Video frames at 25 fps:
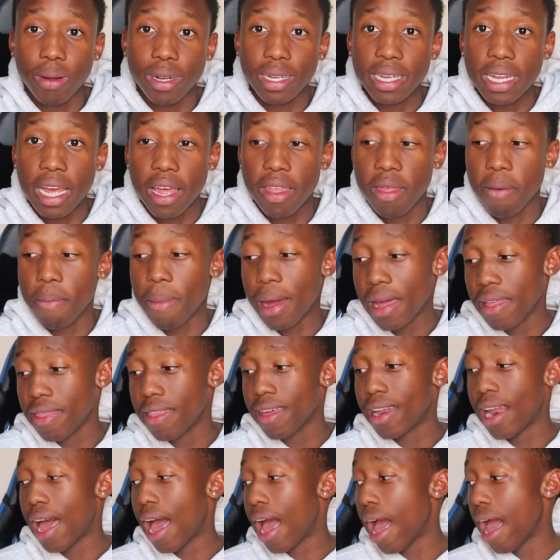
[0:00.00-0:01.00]
But yeah, the money
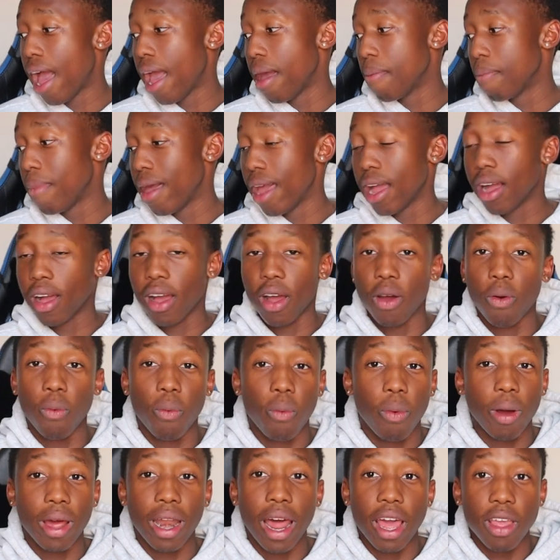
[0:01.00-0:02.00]
that I make,
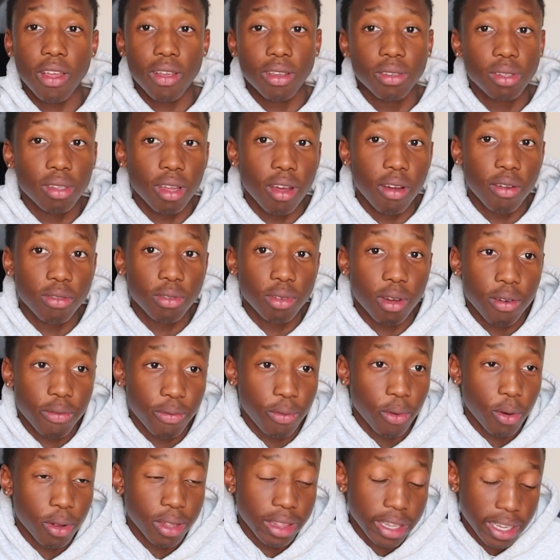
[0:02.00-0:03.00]
what I use to
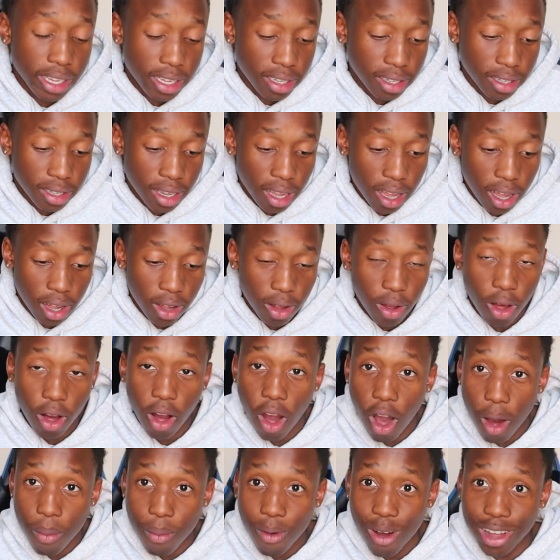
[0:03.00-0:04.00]
afford these
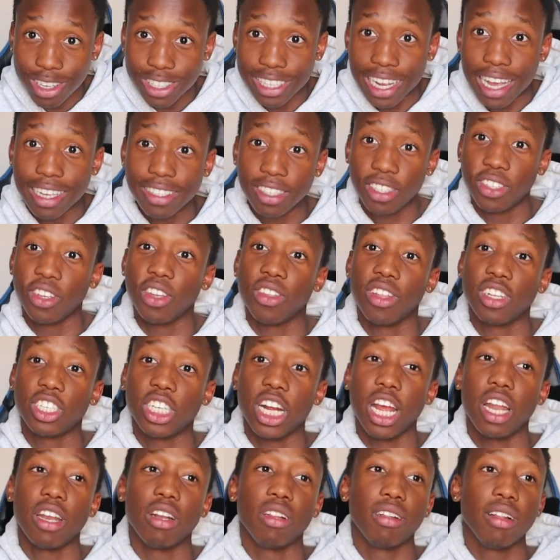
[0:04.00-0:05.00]
car mods you guys see on the
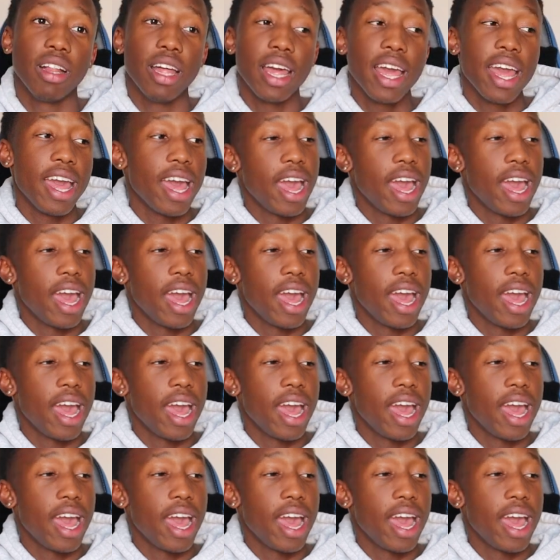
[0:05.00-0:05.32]
channel,